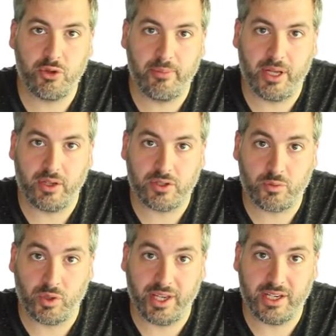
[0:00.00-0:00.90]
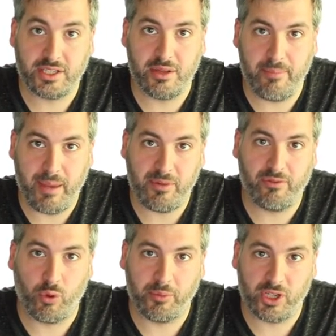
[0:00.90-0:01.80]
two bills related to the baby
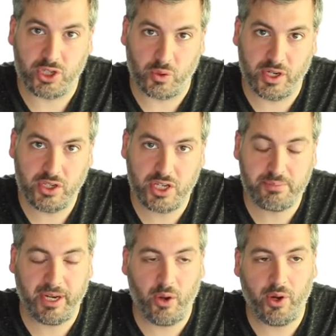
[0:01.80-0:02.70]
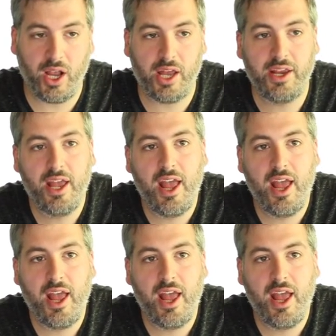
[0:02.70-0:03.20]
formula shortage that's been going on,